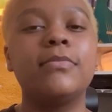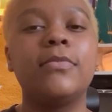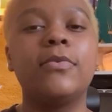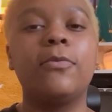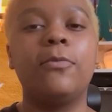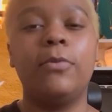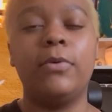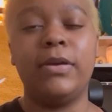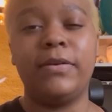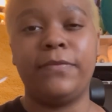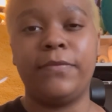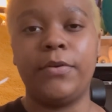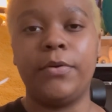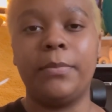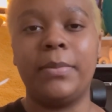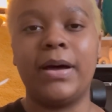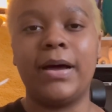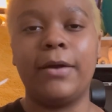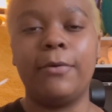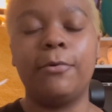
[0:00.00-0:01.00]
Or if you
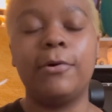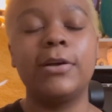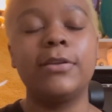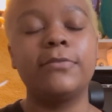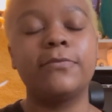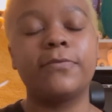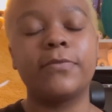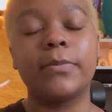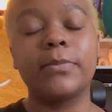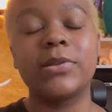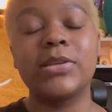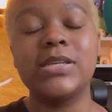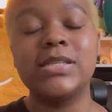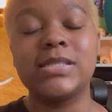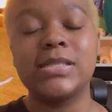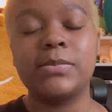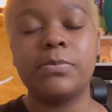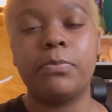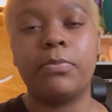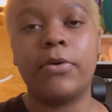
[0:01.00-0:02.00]
buy one from
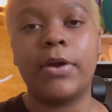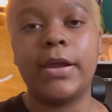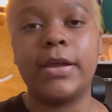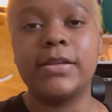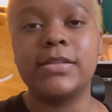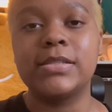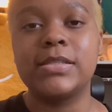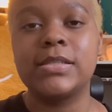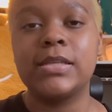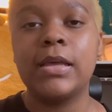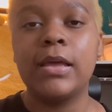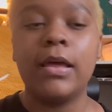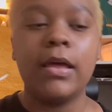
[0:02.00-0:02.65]
these brands.